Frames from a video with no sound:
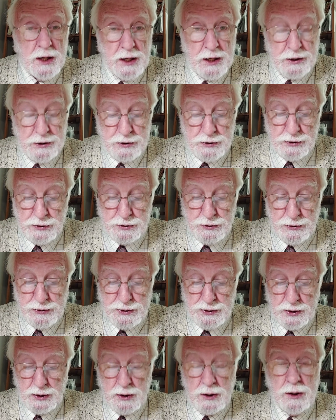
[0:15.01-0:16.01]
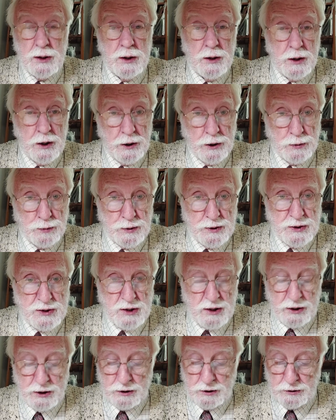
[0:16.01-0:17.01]
editors Edward
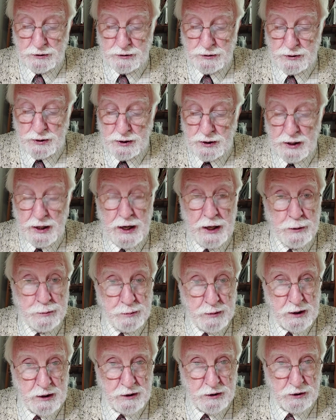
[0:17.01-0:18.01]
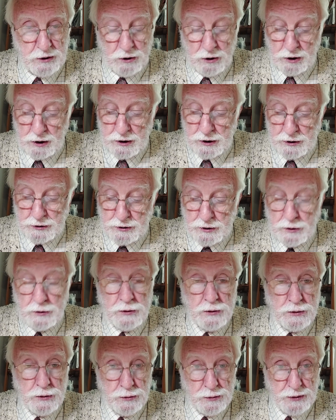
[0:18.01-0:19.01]
Slingerland and Mark Collard,
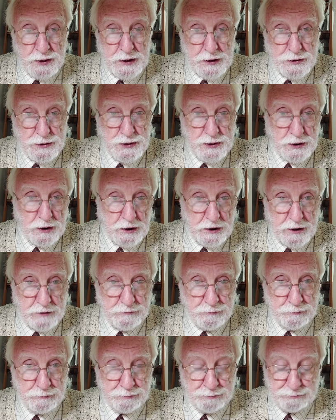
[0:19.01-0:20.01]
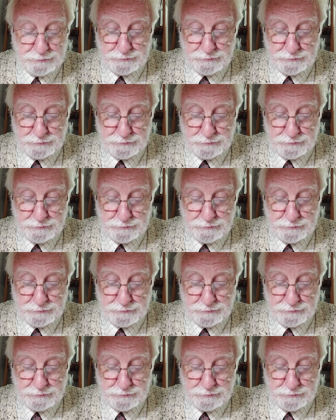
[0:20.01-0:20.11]
2011.